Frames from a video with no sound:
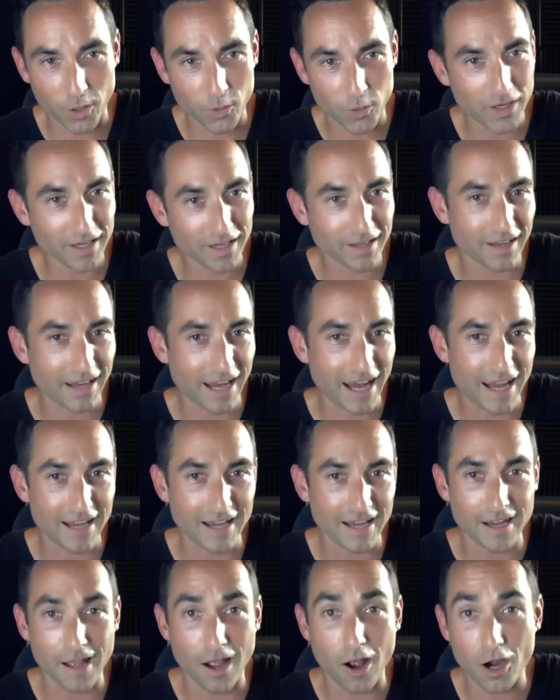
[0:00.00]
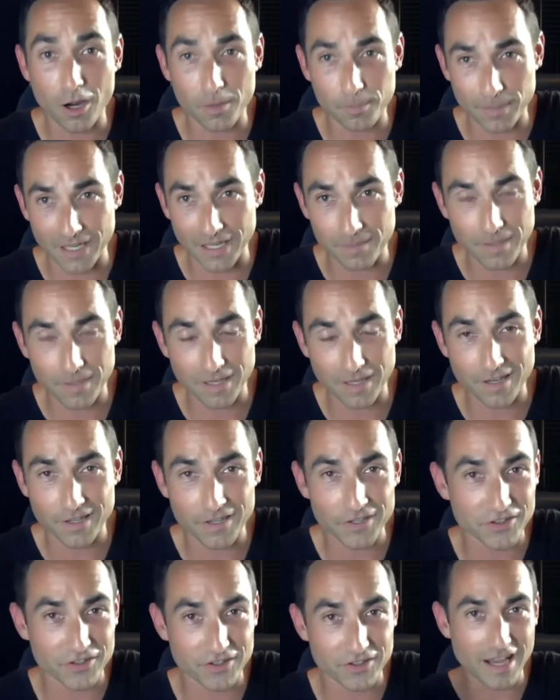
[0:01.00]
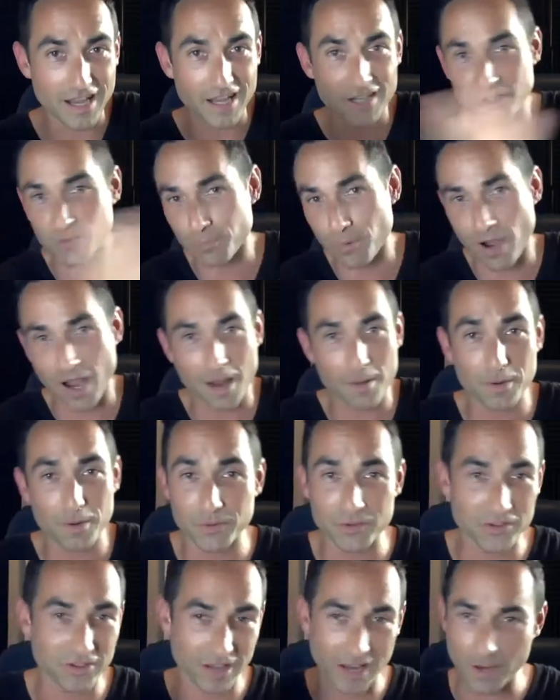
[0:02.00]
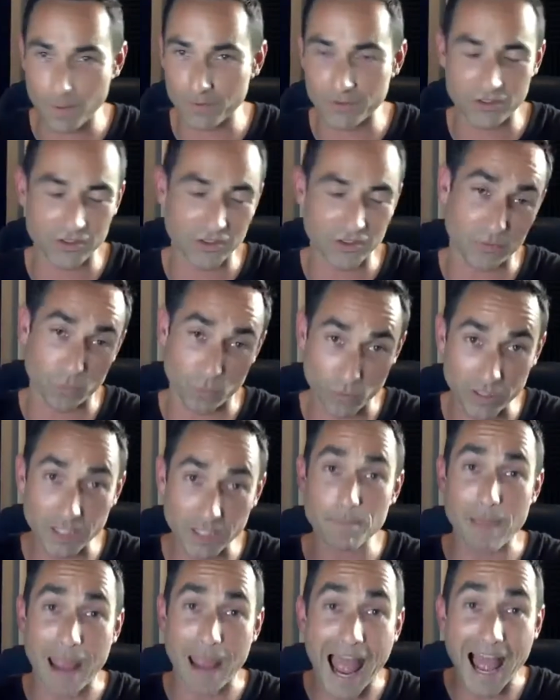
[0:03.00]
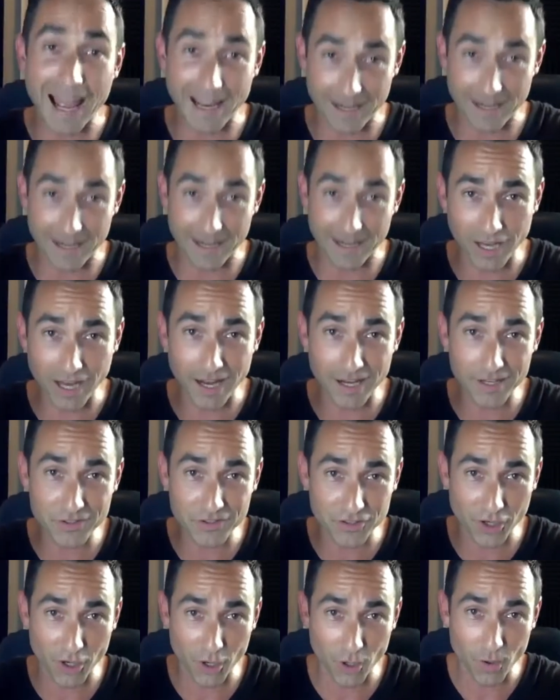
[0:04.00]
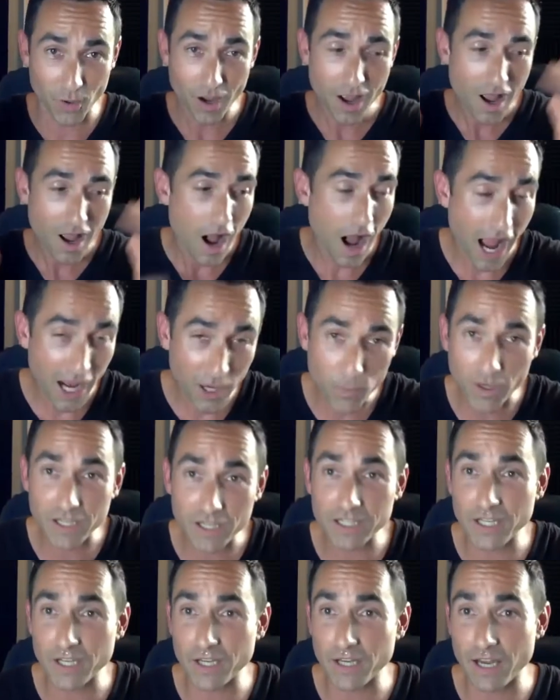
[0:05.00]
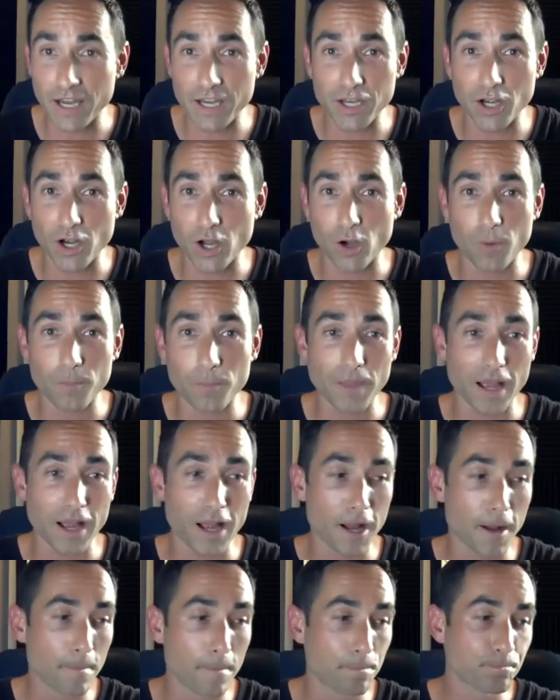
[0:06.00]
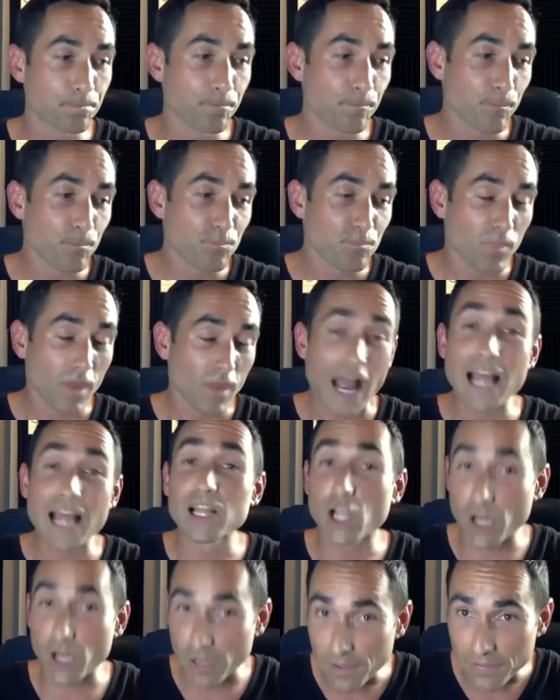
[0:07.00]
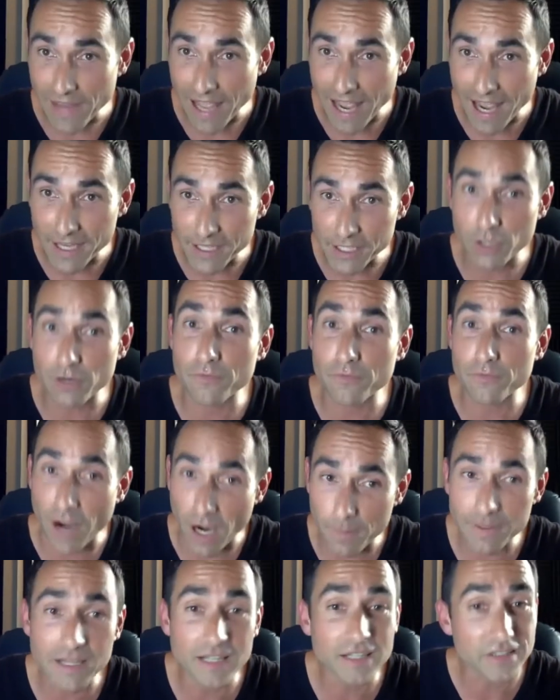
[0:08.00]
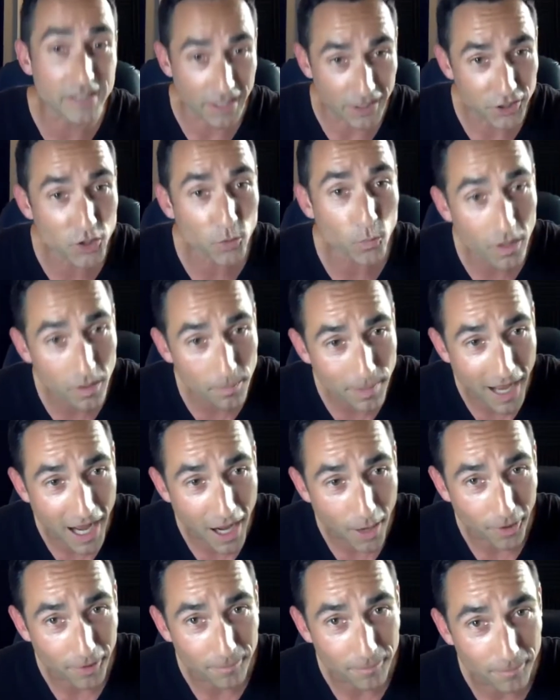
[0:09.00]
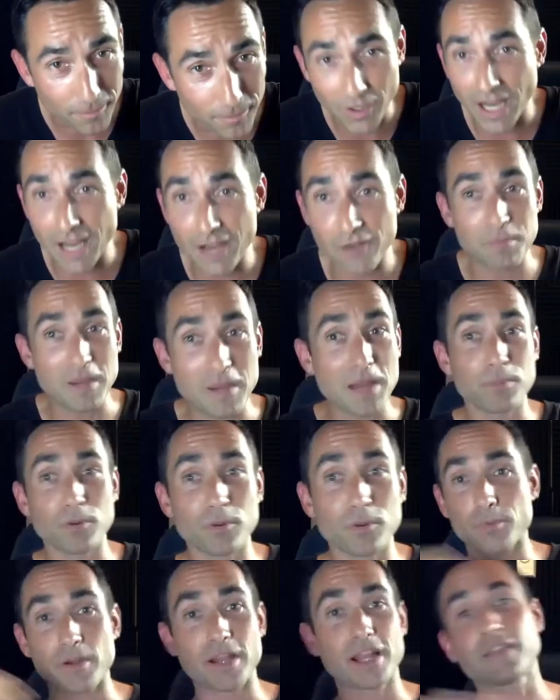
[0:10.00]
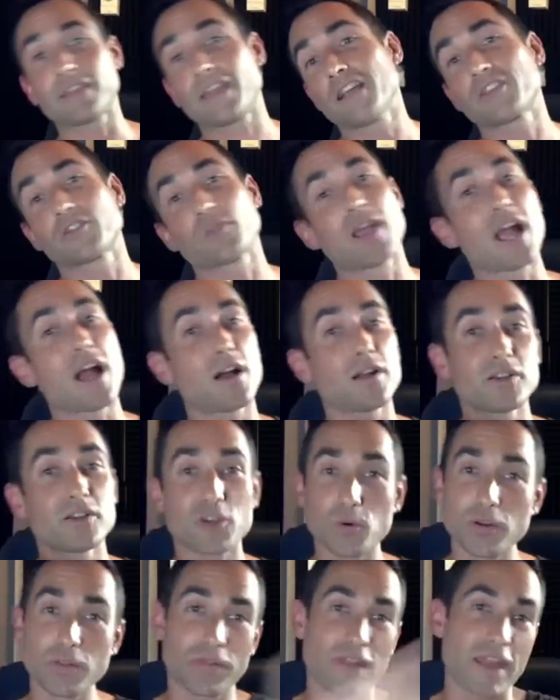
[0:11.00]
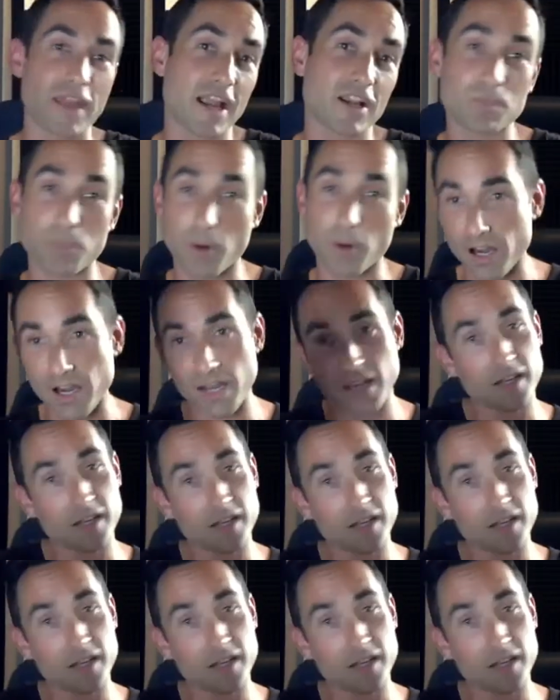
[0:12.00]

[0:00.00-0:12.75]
quick and in a heartbeat, because they just brought, it was just really bad. Okay. So I quickly, you know, I learned that your environment exceeds your willpower. Okay. If people are bringing things around, doing things, partying,